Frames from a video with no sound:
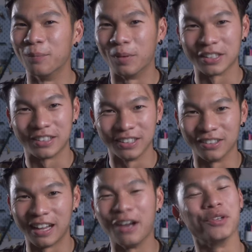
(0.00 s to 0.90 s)
But
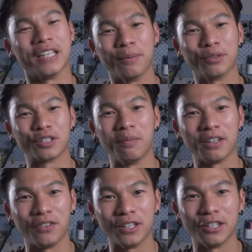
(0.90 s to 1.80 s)
still, I was able to
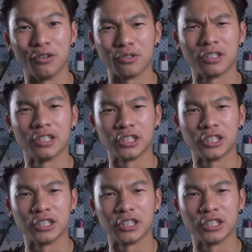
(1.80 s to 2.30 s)
make videos